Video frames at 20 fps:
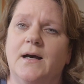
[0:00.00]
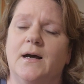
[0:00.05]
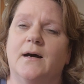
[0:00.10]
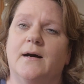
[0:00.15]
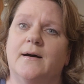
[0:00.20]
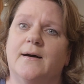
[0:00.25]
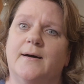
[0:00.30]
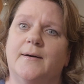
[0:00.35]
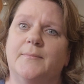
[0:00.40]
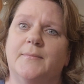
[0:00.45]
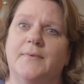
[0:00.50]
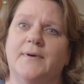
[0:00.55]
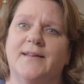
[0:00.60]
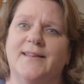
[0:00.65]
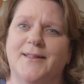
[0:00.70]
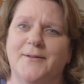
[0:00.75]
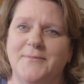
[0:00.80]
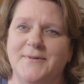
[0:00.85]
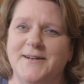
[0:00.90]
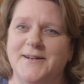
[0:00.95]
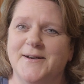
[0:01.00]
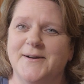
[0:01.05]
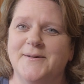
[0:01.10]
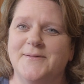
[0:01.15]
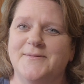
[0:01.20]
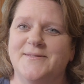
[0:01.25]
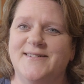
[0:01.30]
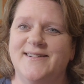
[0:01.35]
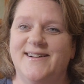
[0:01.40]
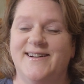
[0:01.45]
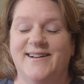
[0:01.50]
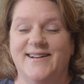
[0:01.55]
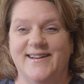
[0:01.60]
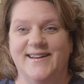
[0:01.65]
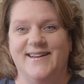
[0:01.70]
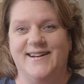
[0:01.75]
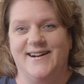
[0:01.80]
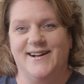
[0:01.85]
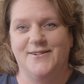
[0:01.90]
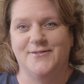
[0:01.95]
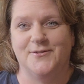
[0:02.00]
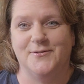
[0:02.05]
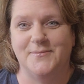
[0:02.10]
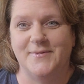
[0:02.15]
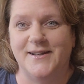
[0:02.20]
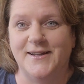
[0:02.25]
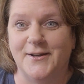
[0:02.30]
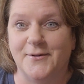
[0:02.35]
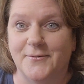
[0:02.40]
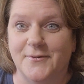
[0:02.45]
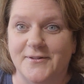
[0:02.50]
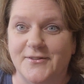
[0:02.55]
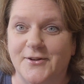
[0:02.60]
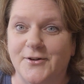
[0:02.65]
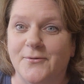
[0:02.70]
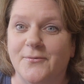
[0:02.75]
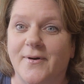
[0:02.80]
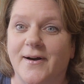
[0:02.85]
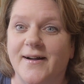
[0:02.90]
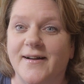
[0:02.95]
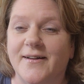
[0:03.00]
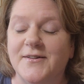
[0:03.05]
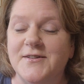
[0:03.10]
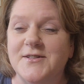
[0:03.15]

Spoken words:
Let me know, and I will make it worth your while.